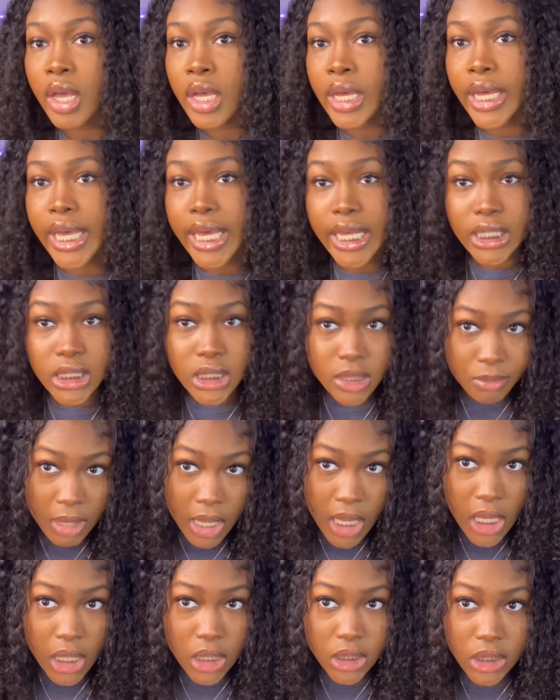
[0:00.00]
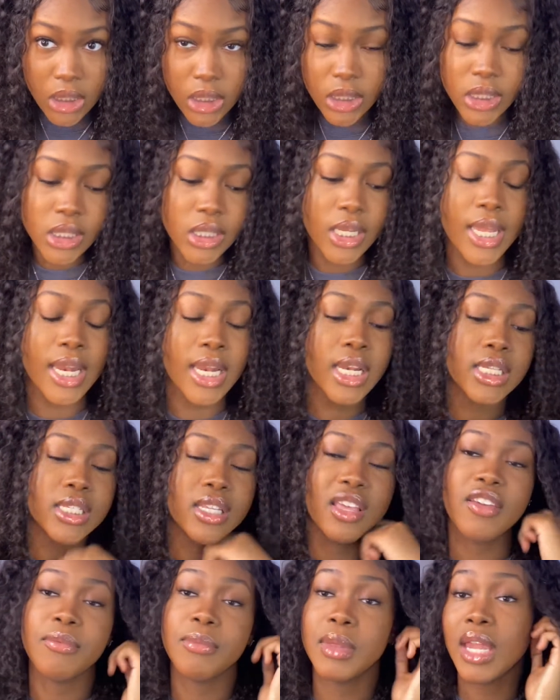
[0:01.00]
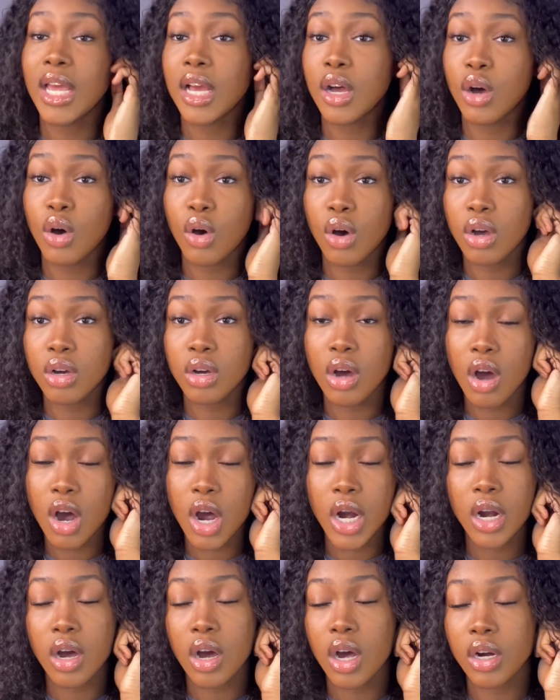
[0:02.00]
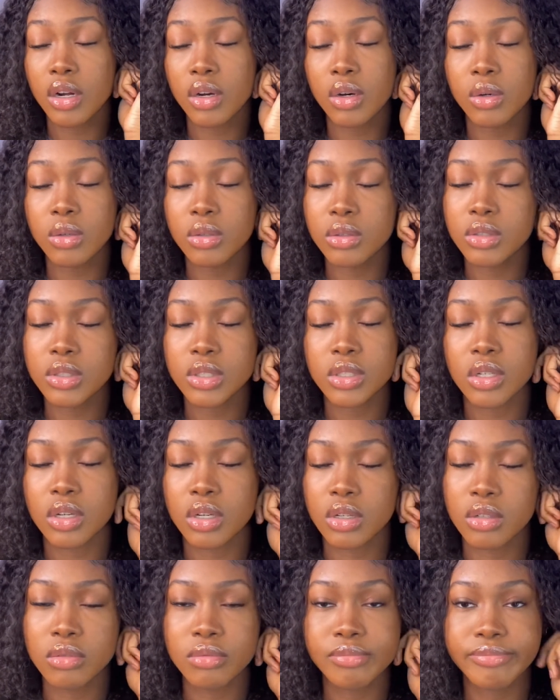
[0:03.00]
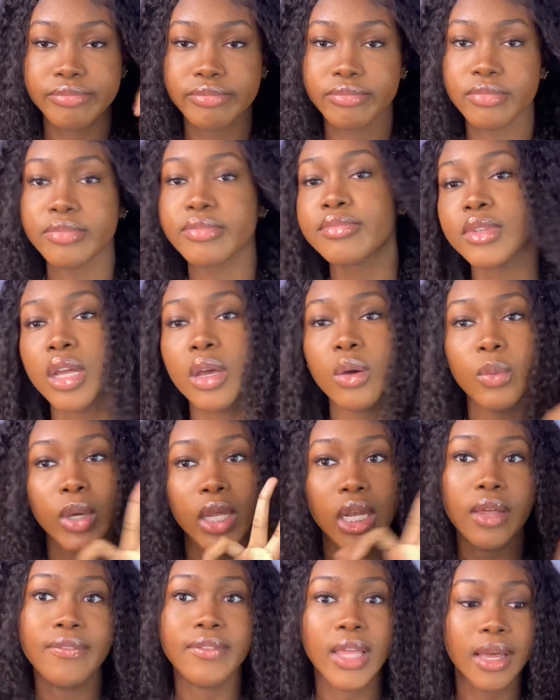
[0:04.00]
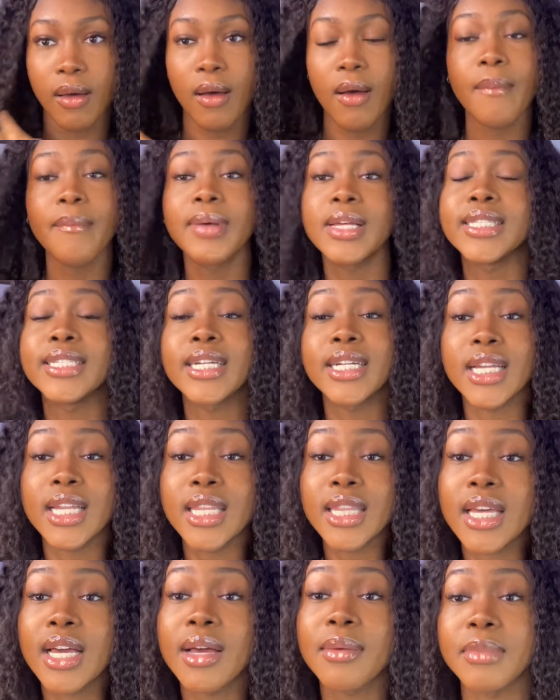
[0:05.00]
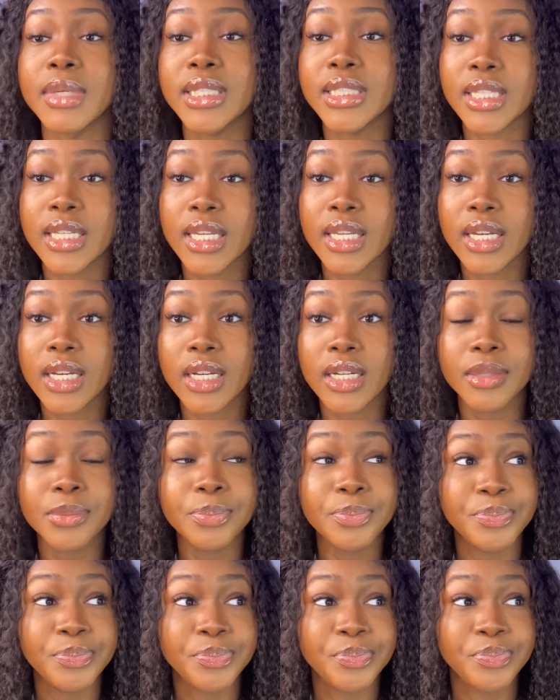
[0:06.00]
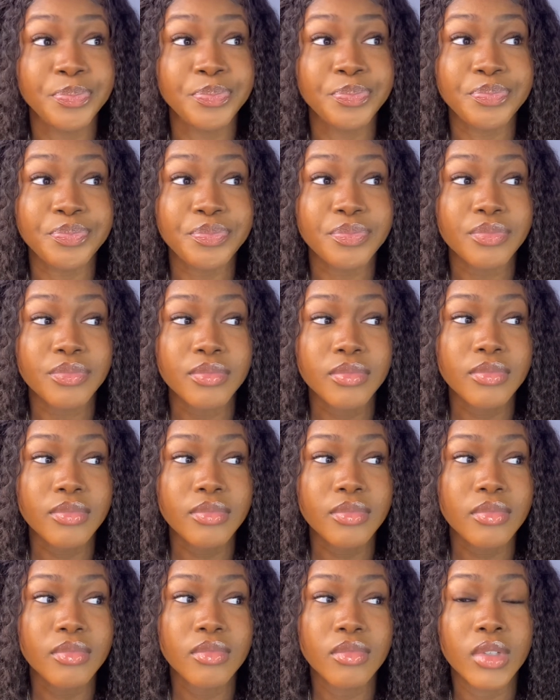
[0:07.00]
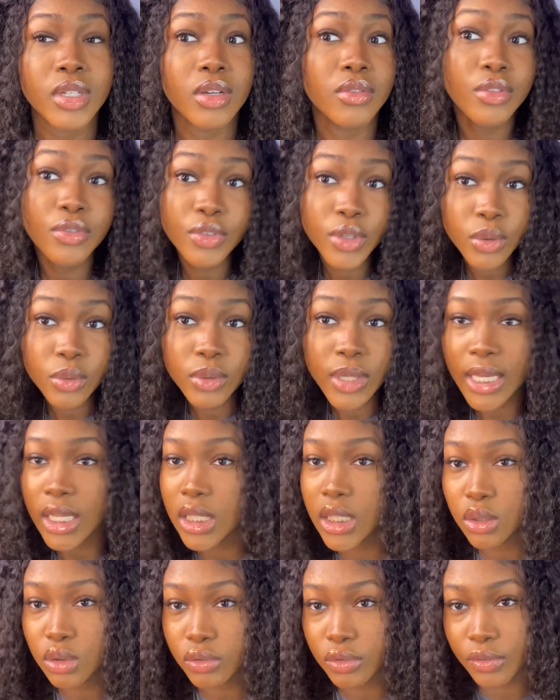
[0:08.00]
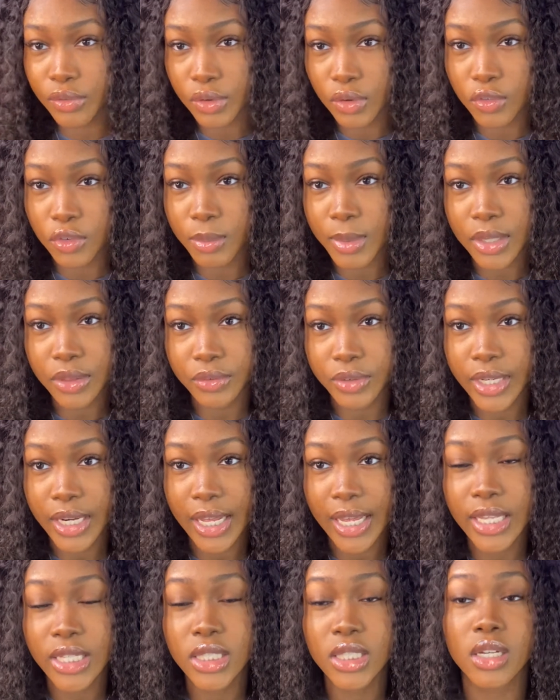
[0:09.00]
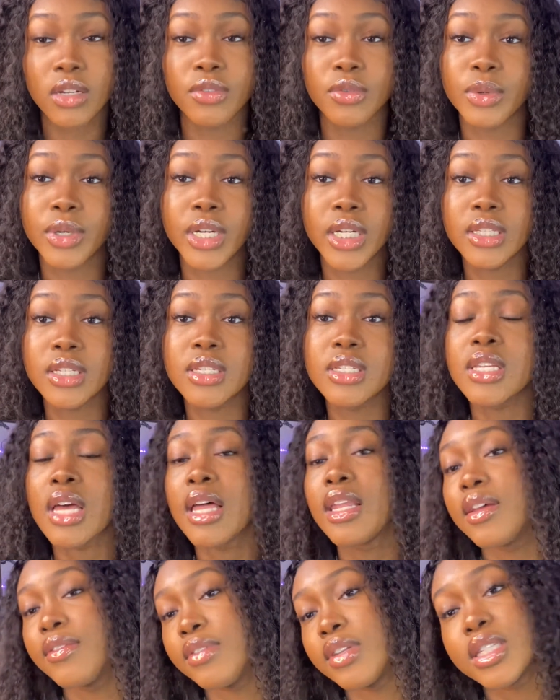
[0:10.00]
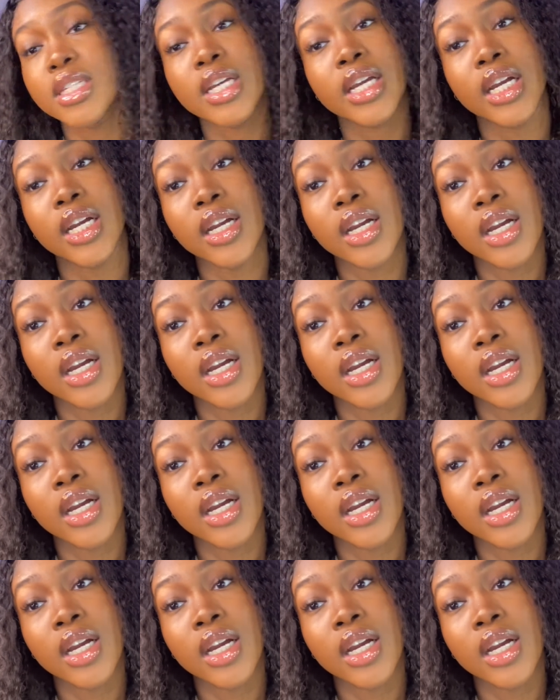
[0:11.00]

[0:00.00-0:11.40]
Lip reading: it smells good, and it doesn't give me like a hard hold. So you love that. Is there anything I'm missing, y'all? Review, like a little review for my 3 days of wearing this. I love this hair.